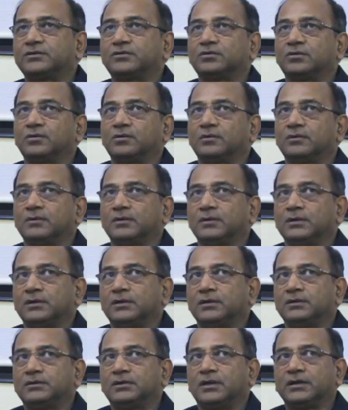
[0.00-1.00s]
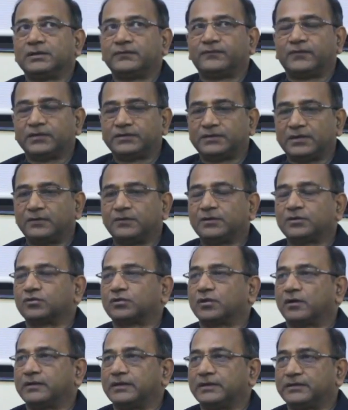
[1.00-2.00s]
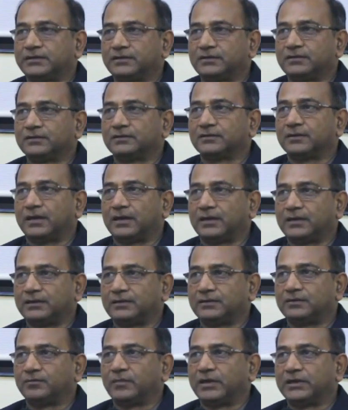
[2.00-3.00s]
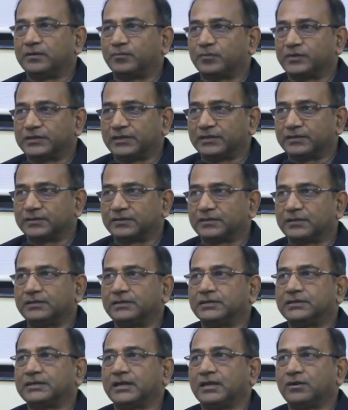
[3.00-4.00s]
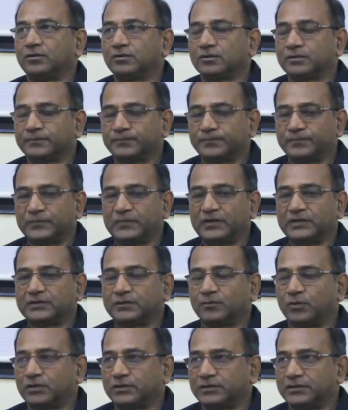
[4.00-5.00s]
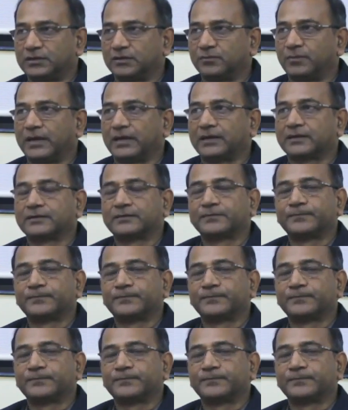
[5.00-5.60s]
So 31st January 2018, I made the presentation in Niti Aayog just about a year back,